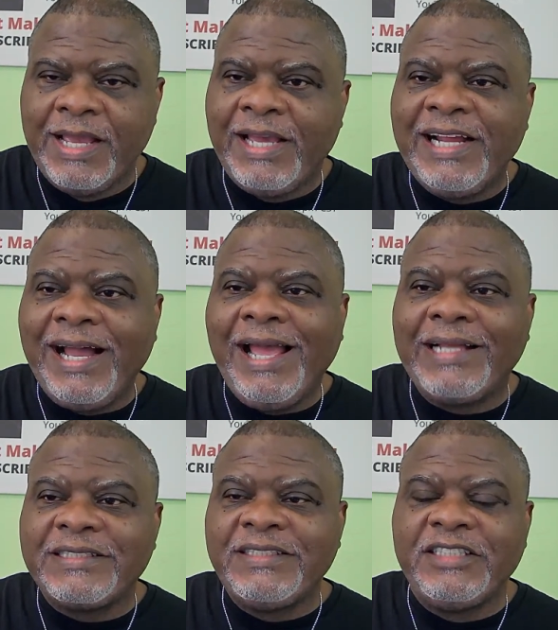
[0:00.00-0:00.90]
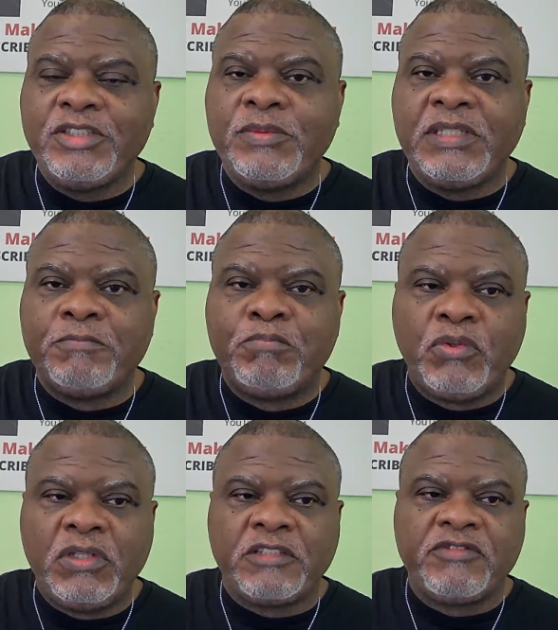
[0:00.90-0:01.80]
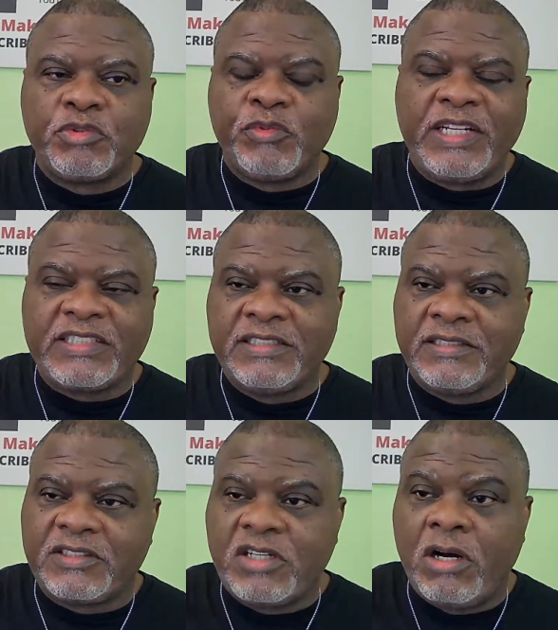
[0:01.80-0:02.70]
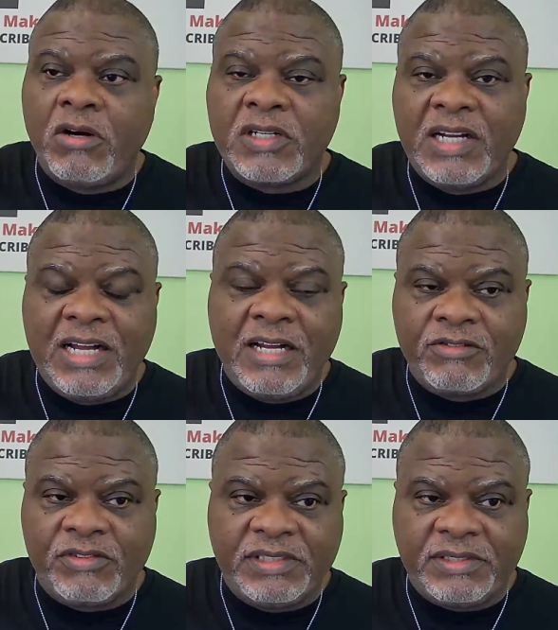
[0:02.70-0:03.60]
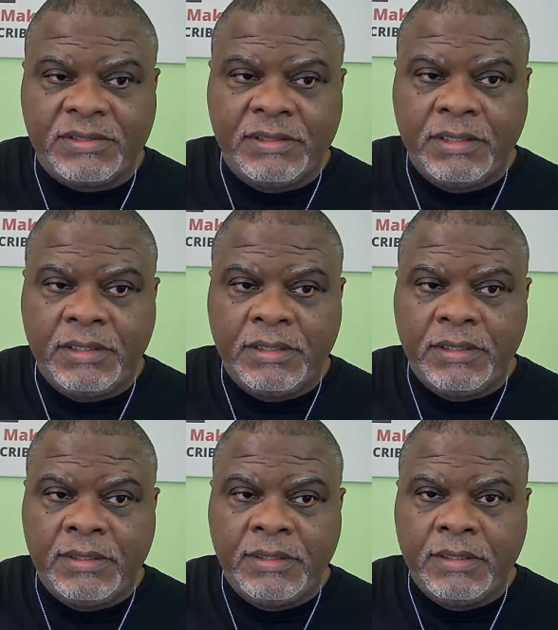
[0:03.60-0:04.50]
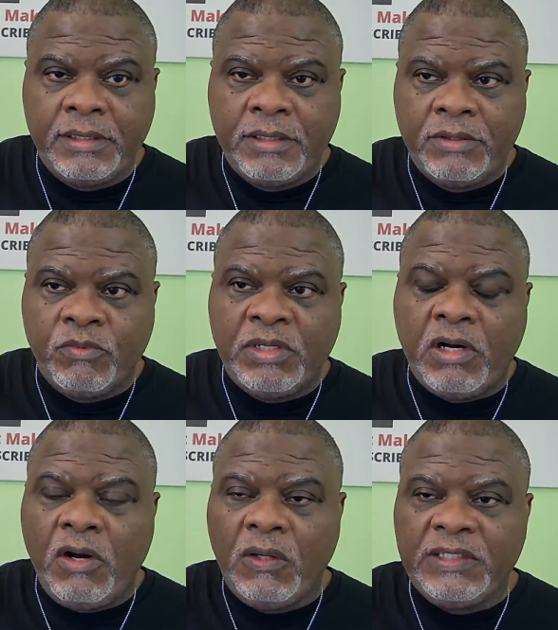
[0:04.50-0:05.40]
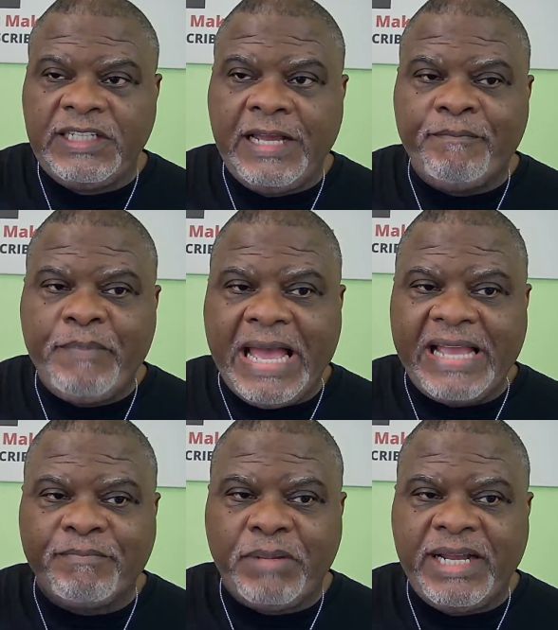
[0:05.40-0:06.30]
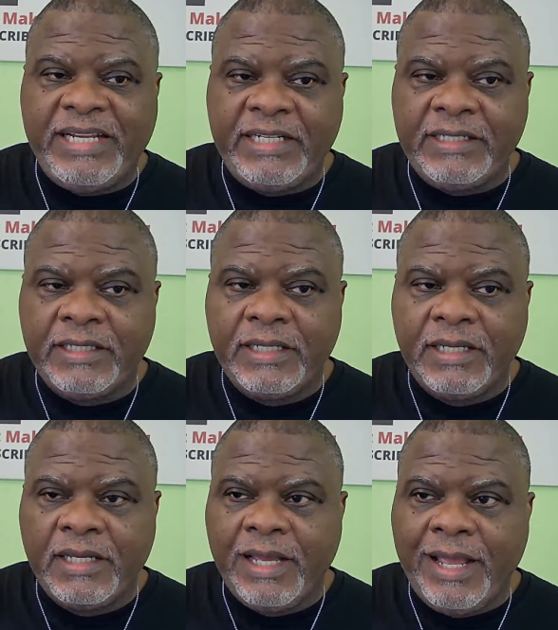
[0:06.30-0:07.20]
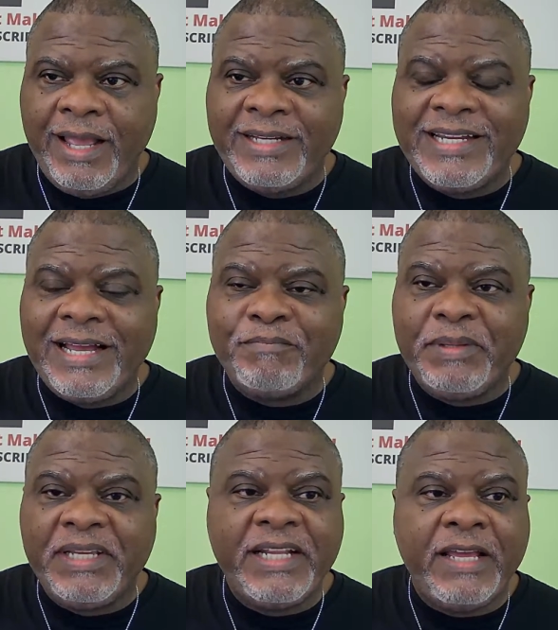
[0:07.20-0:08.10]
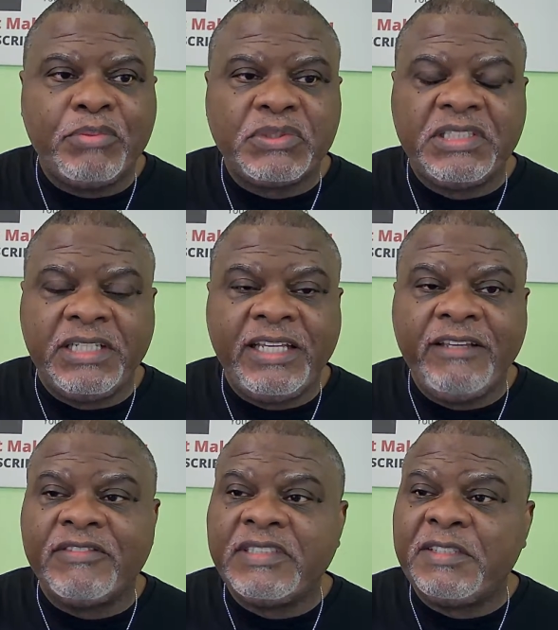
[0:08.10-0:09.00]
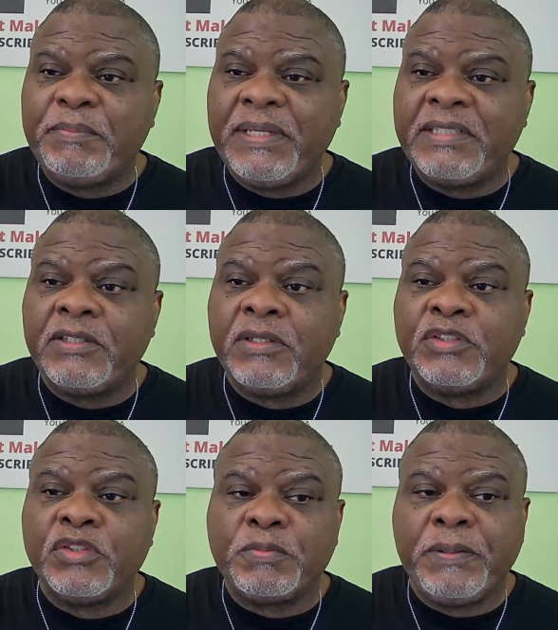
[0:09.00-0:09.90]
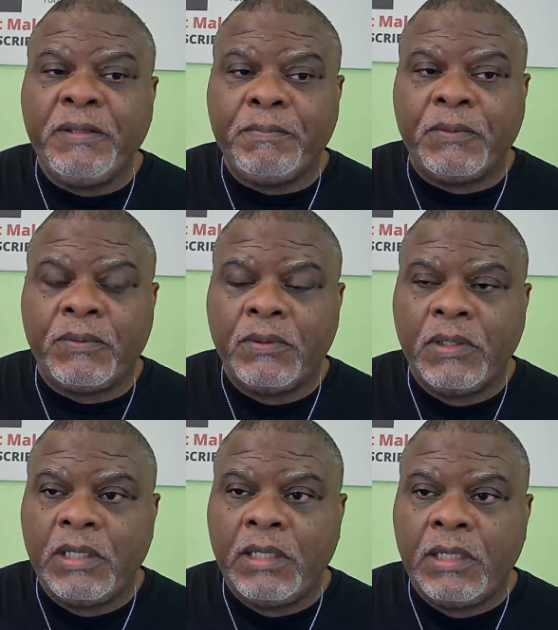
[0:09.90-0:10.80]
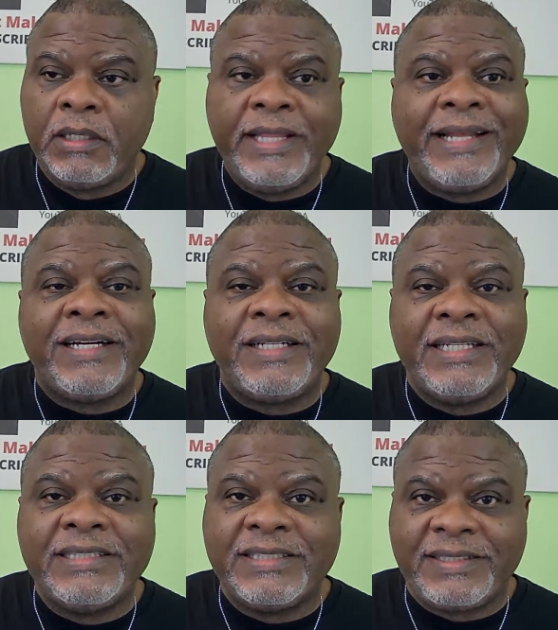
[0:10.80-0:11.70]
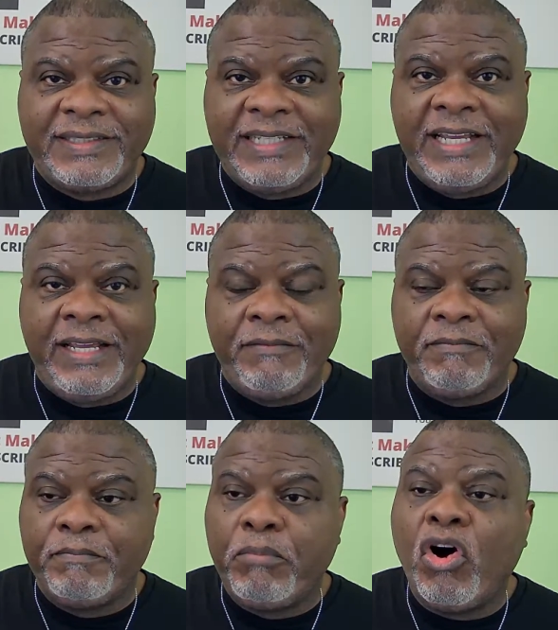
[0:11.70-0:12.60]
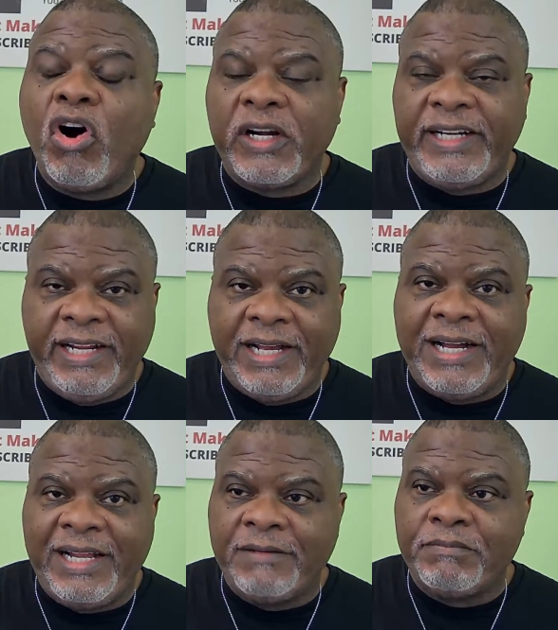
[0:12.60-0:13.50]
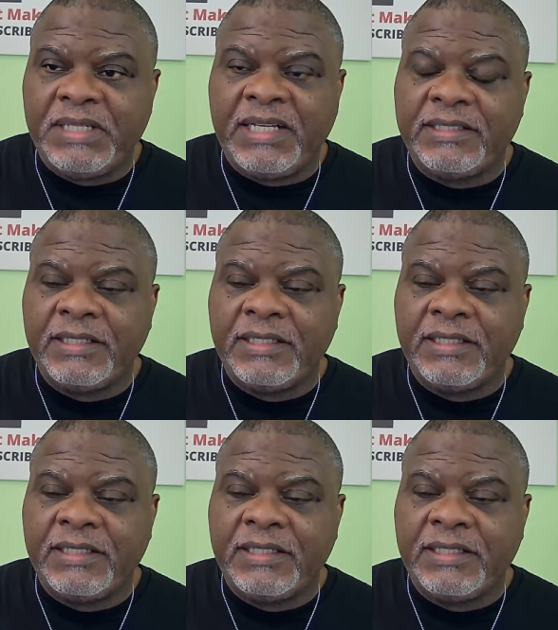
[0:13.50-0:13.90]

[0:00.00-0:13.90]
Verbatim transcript: and I had to deal with a board of directors called Congress, with all of that backbiting and not being able to even depend on those people that are in the same party I am in.